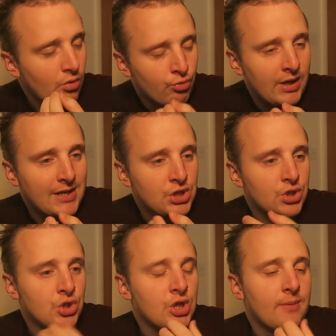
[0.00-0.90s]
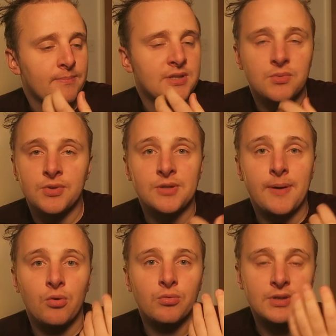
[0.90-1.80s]
relationships. It was
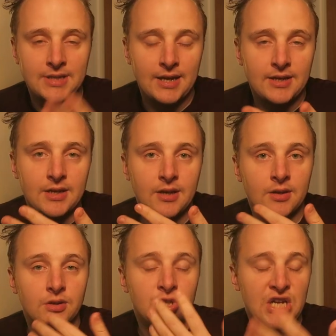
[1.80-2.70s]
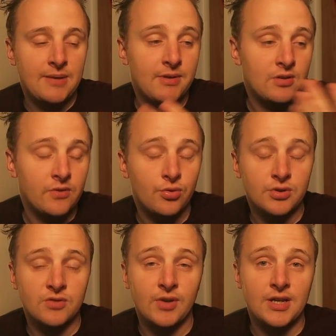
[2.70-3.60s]
about Danny and Jamie, and of
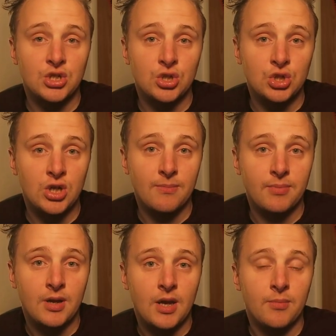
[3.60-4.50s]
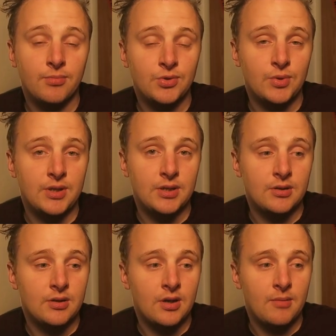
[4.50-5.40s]
course the relationship
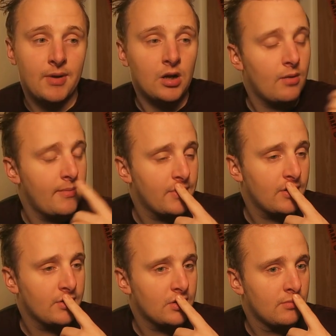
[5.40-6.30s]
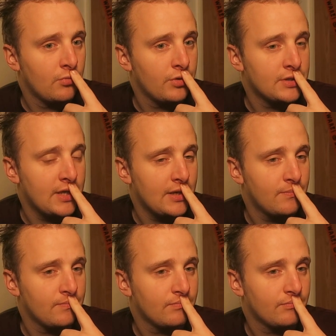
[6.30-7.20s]
between I can't remember the mother's
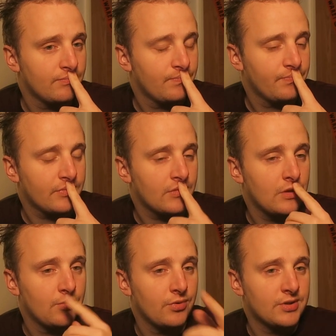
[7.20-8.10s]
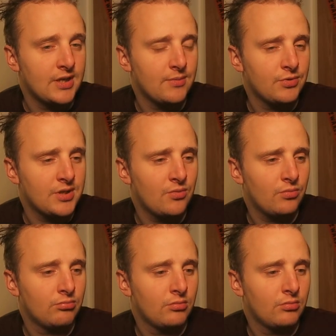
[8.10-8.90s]
name, was it?